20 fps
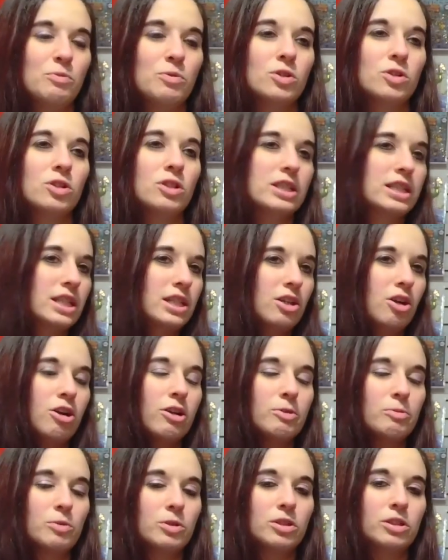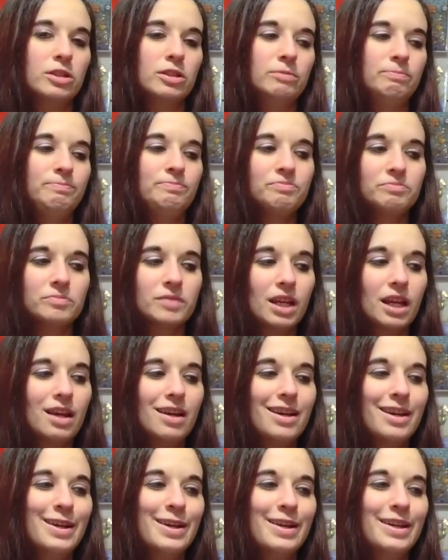worlds and our world.
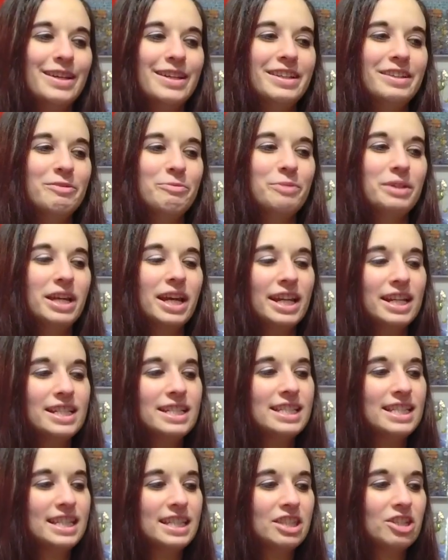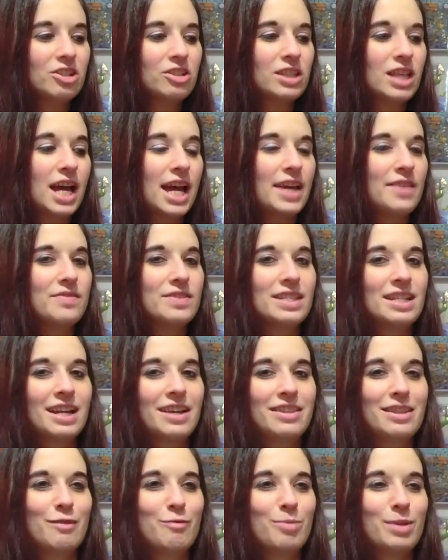We kind of see their lives and how
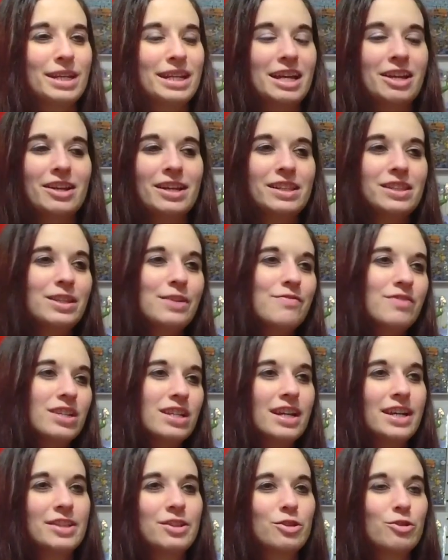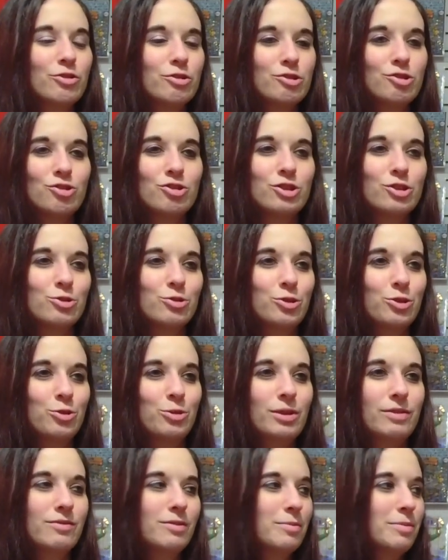they've played out. I love the guy in the grocery store who
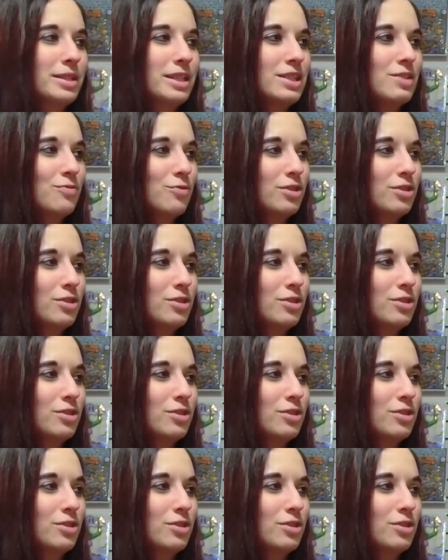everybody's